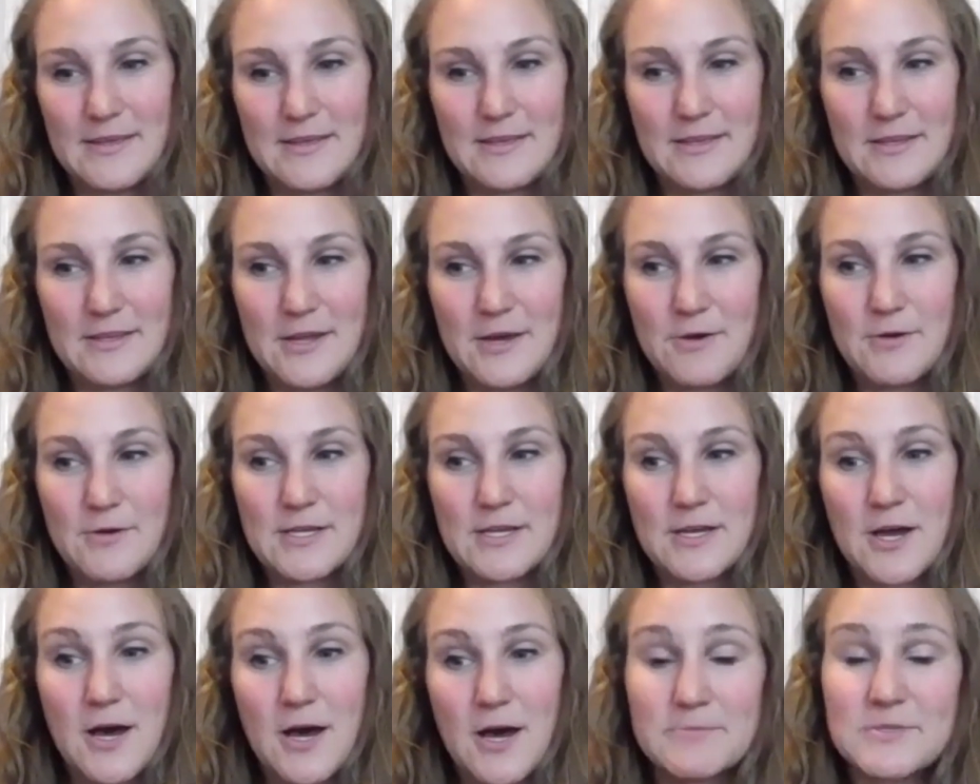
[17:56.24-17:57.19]
it
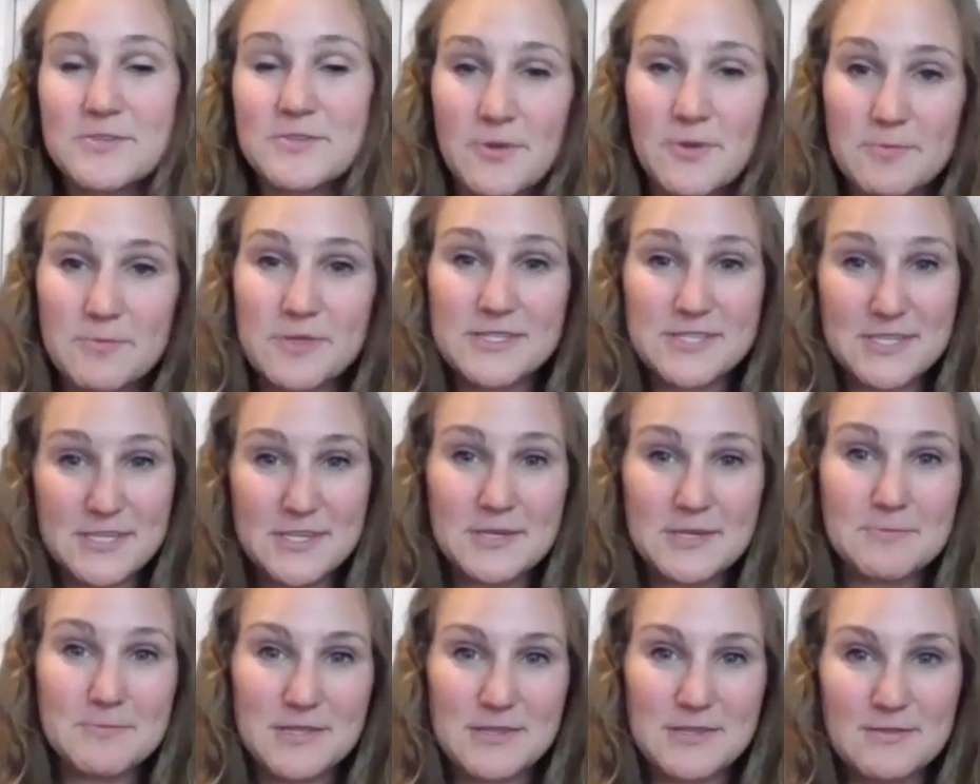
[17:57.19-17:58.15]
comes from the
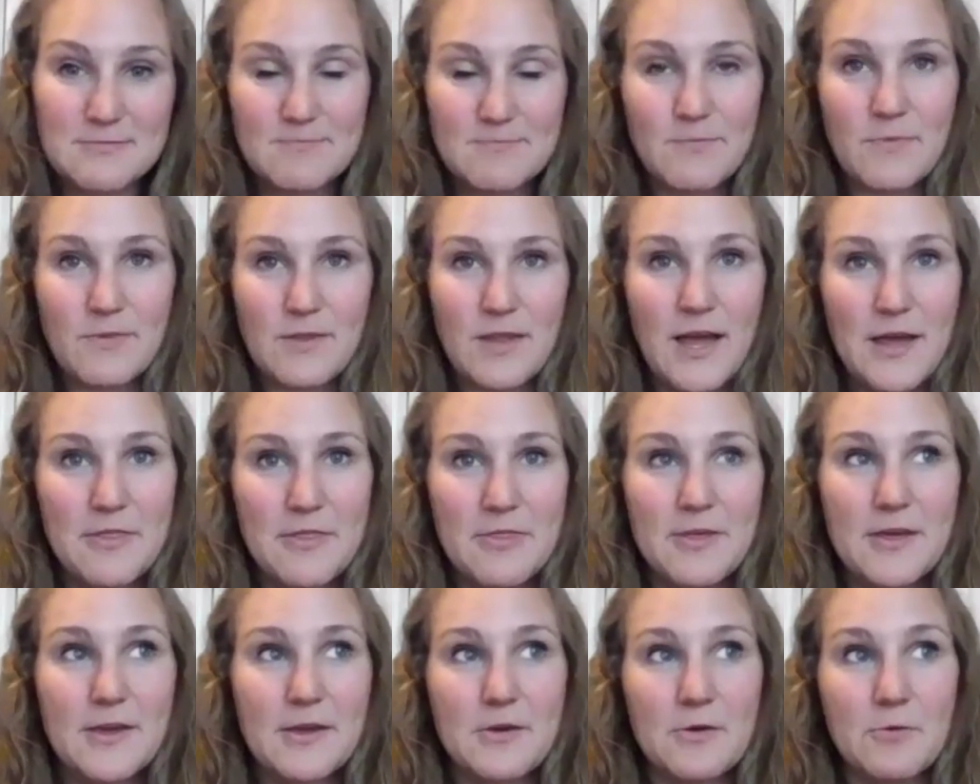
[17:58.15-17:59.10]
team, and I
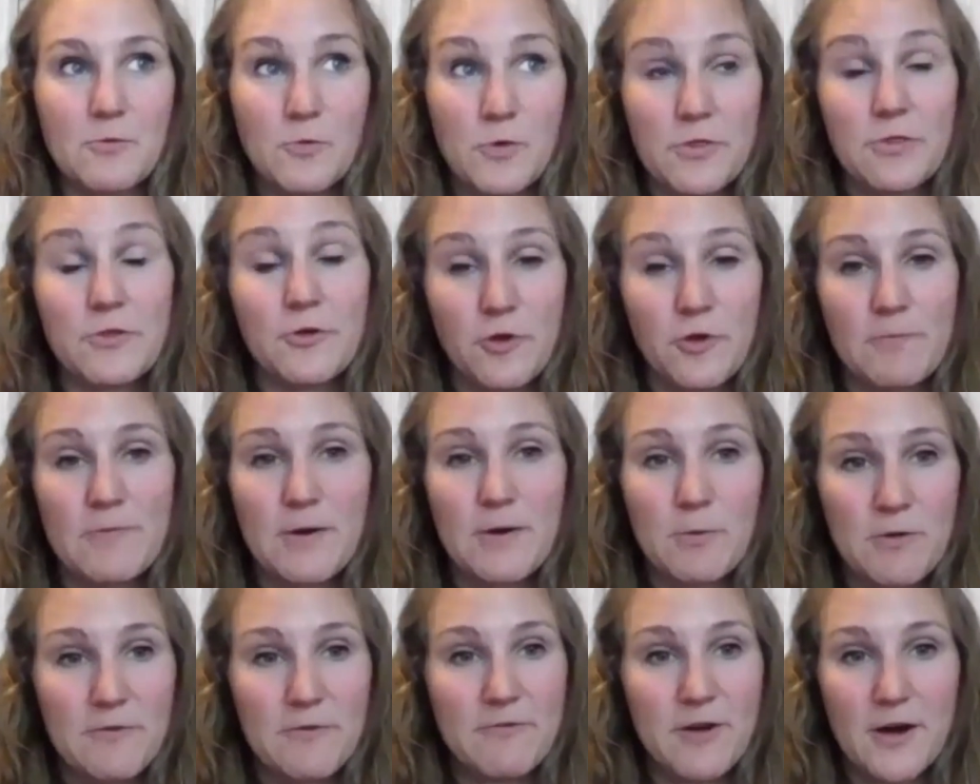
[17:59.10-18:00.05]
think with the group that
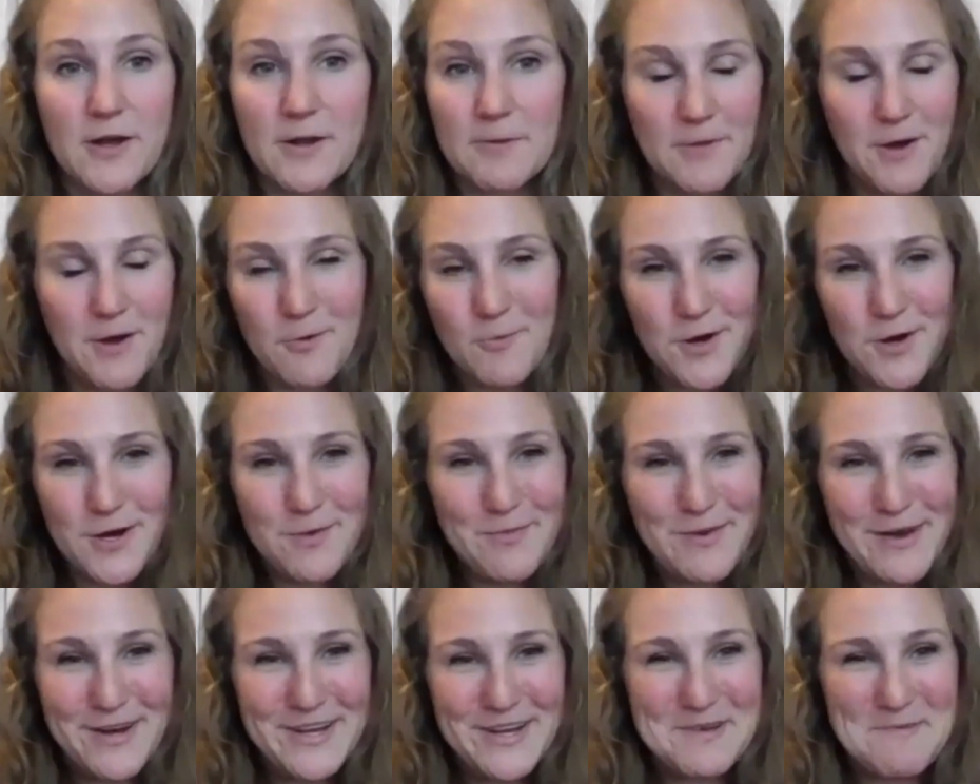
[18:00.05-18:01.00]
we've got, I'm not worried
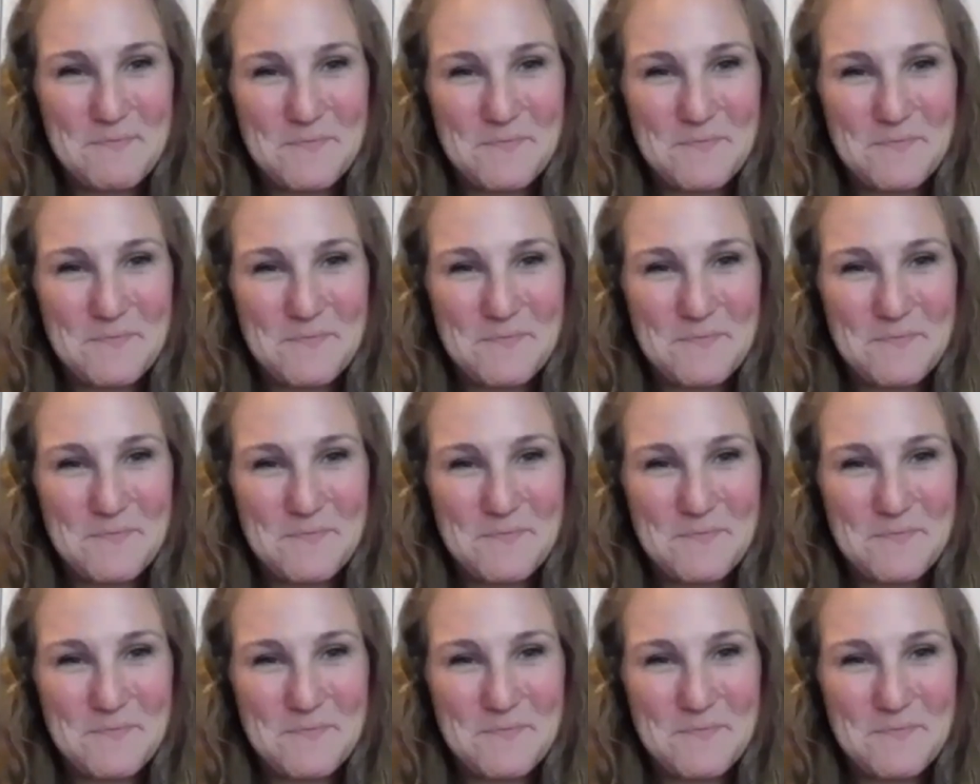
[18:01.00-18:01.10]
about it.